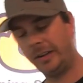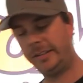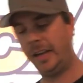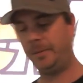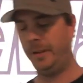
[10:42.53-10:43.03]

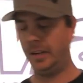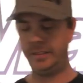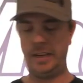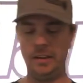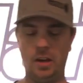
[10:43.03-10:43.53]
contact me
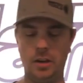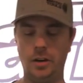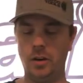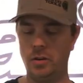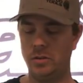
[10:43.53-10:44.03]
not that
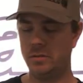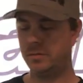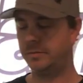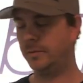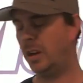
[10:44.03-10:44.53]
long ago,
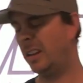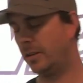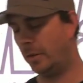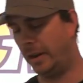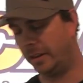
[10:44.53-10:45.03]
well, a
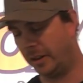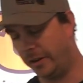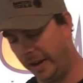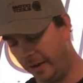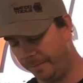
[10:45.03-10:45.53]
little while
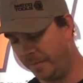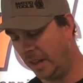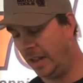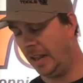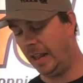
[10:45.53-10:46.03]
ago now,
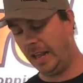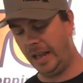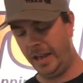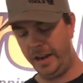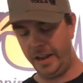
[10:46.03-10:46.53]

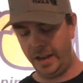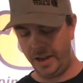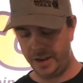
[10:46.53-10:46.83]
and